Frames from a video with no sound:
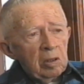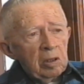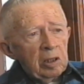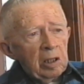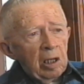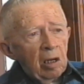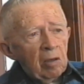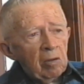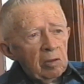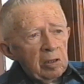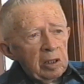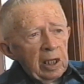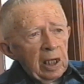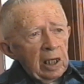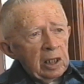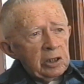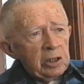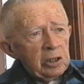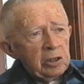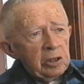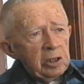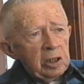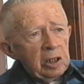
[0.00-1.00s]
down in
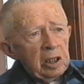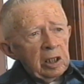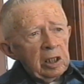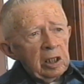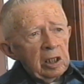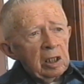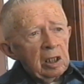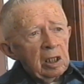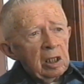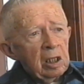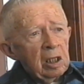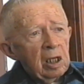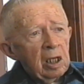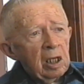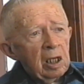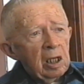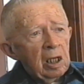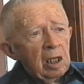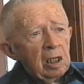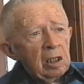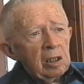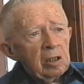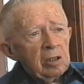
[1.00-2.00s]
Kansas City,
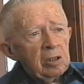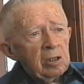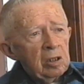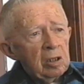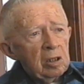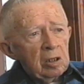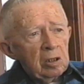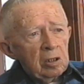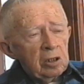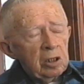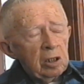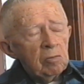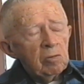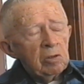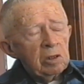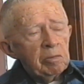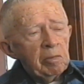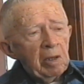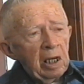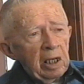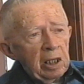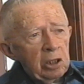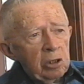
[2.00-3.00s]
and she was
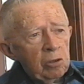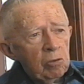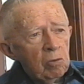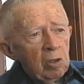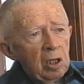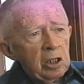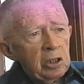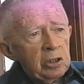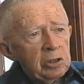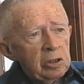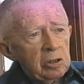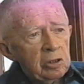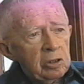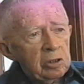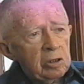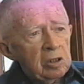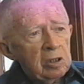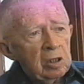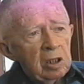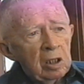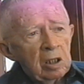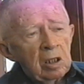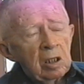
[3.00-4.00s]
married twice. Her,
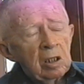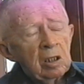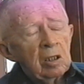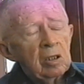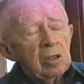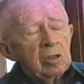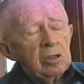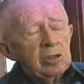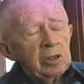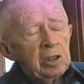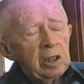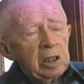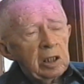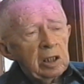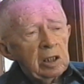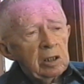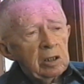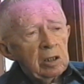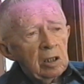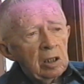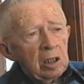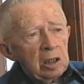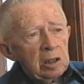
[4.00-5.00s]
her second
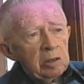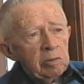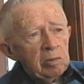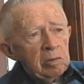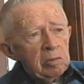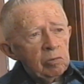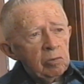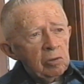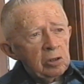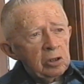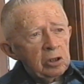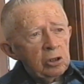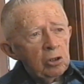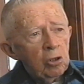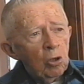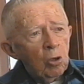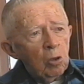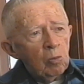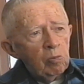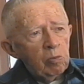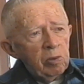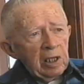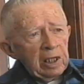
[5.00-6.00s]
husband was
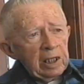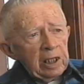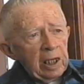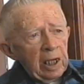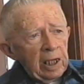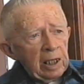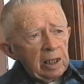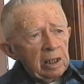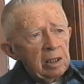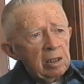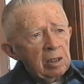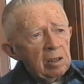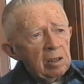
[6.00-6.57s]
Joel McCann.